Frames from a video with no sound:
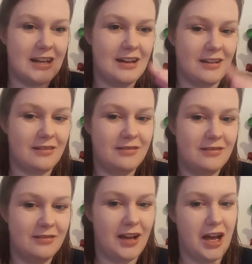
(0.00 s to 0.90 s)
and a
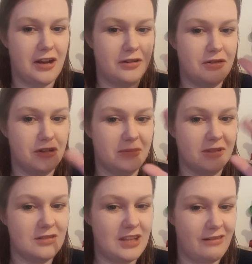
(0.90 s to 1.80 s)

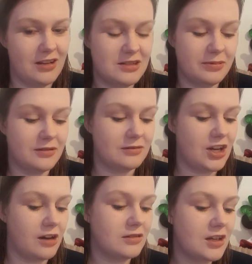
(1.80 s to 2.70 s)
normal stereotypical
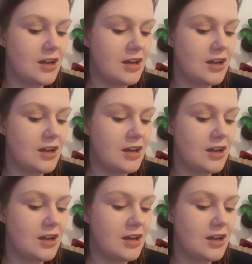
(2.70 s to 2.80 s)
child.